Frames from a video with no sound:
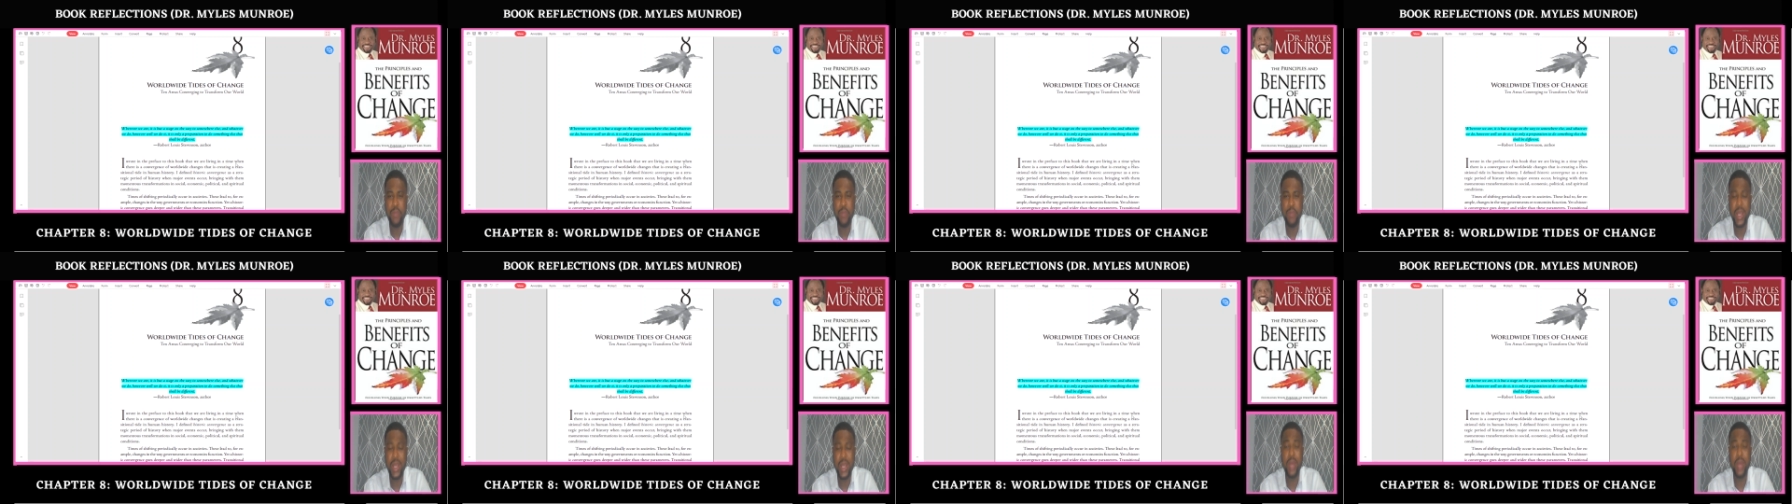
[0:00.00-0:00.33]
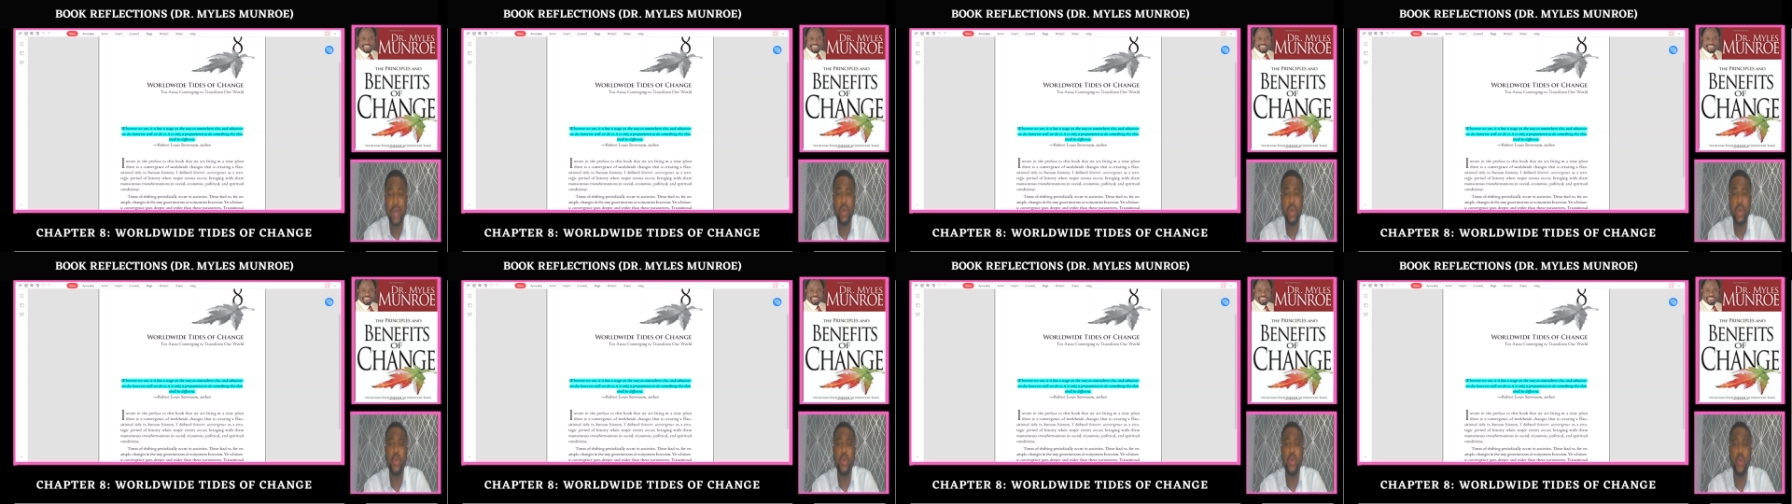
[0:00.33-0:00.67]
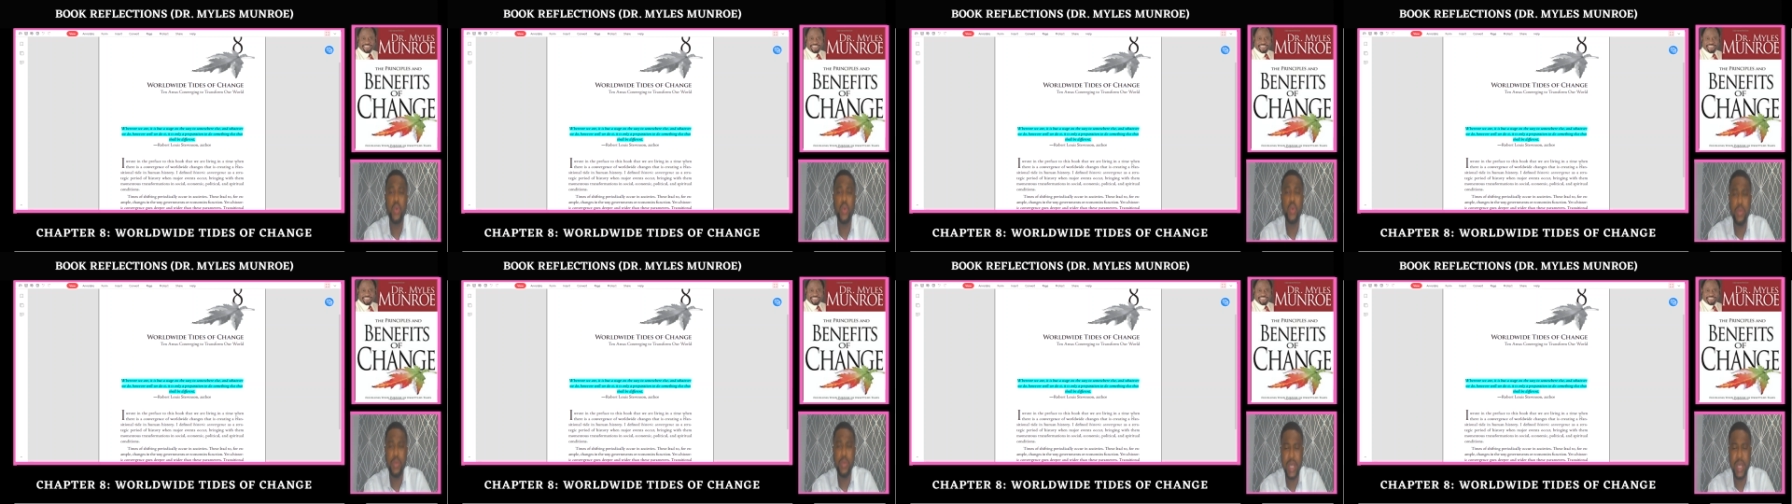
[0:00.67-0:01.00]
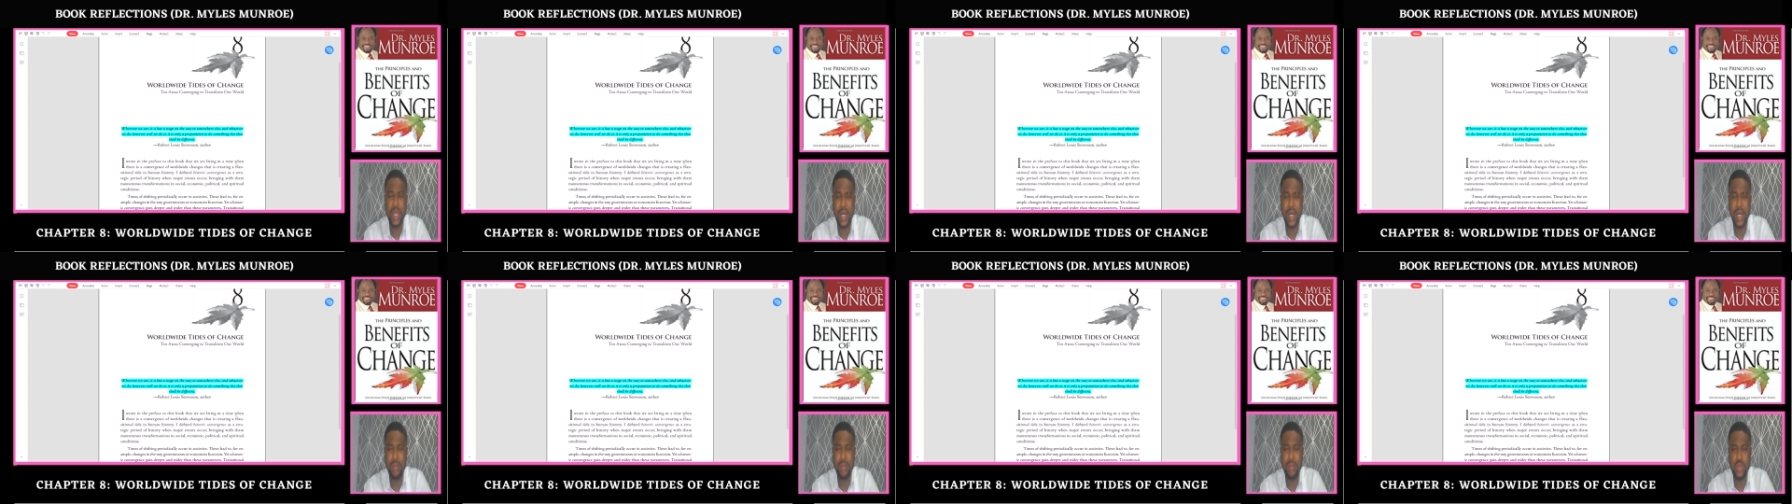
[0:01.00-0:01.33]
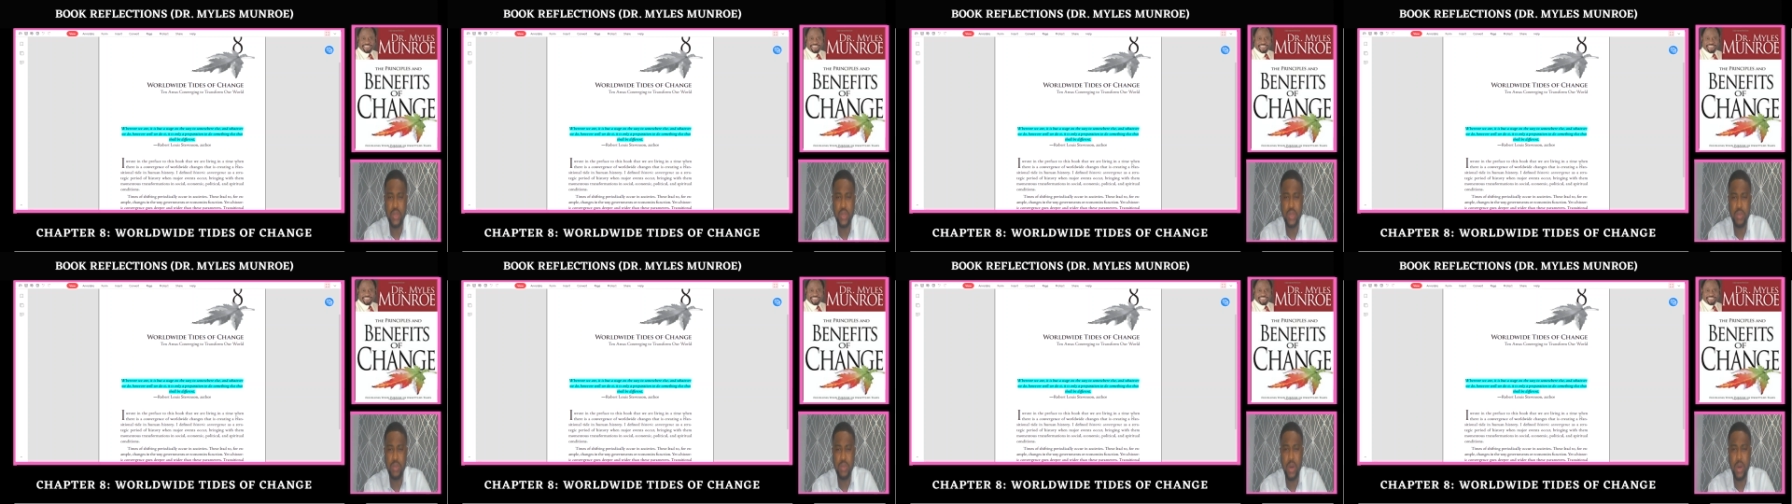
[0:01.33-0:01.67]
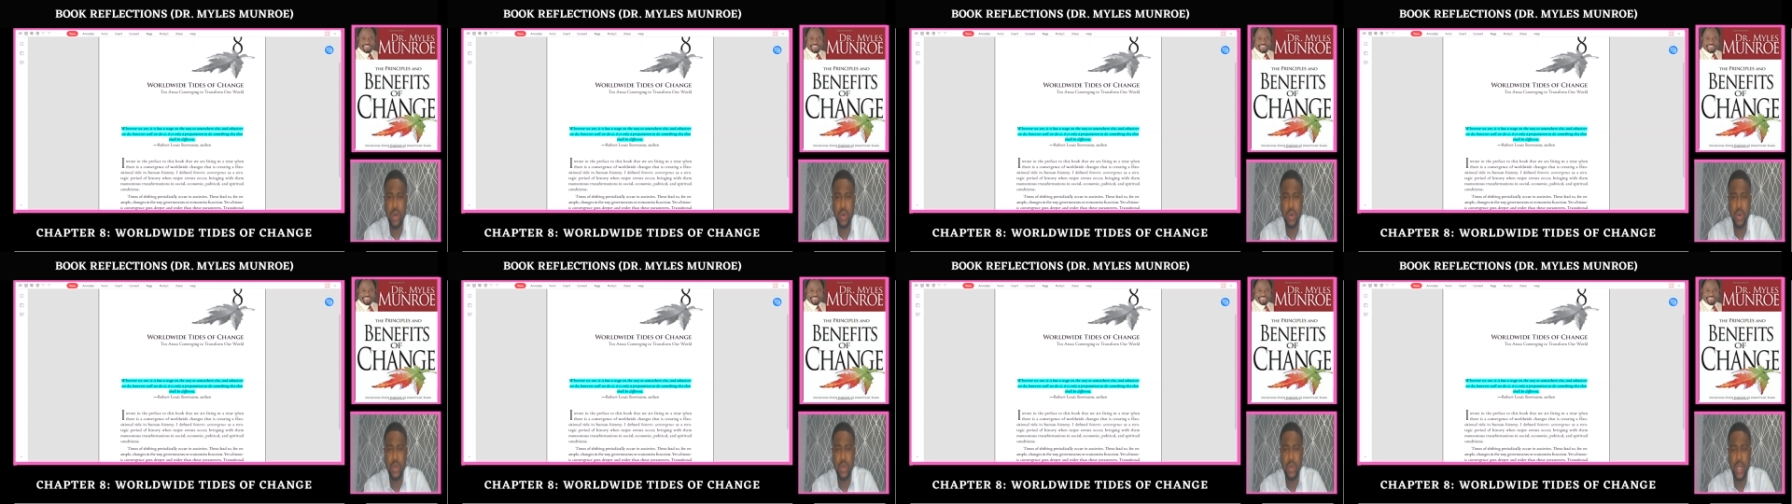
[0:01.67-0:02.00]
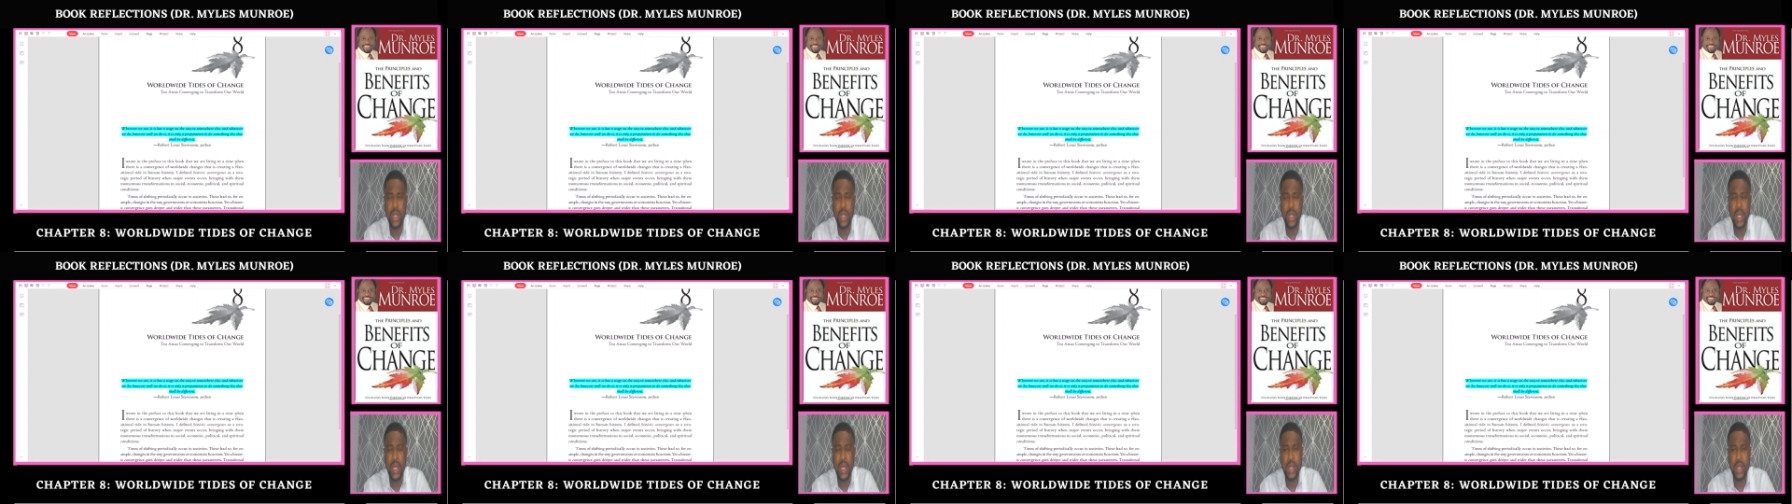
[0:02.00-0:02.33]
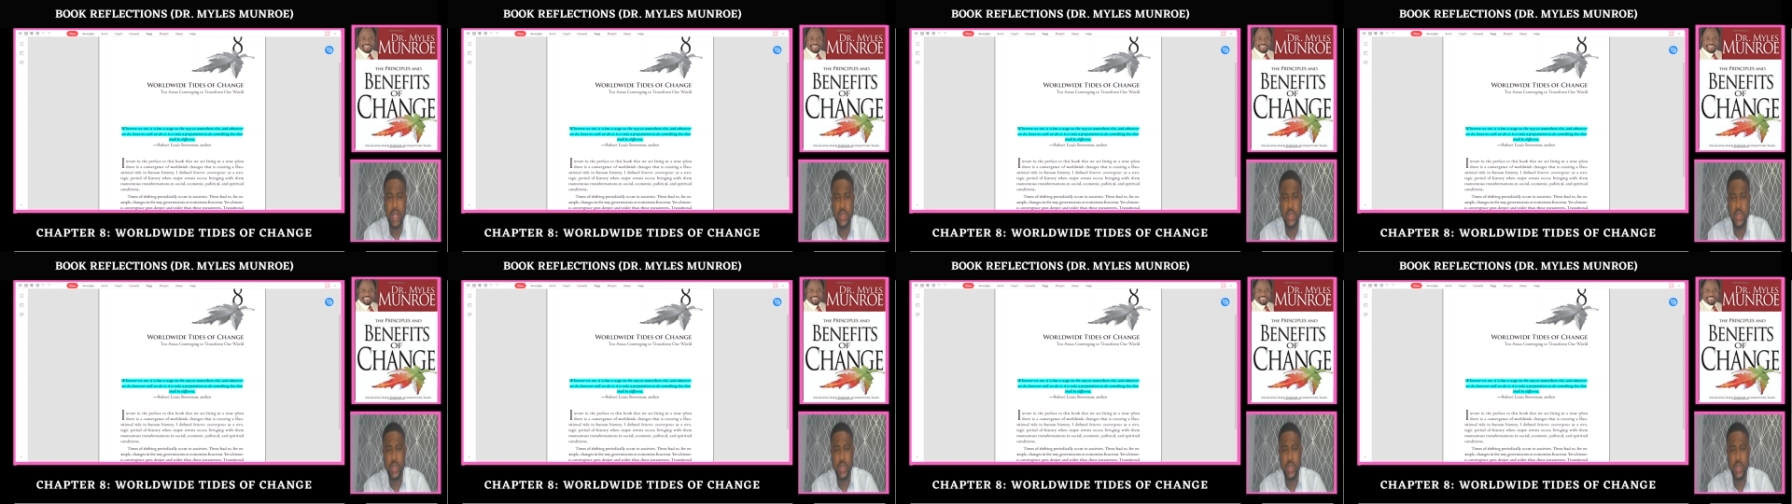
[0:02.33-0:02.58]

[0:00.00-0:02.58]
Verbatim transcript: and who will become tomorrow. And so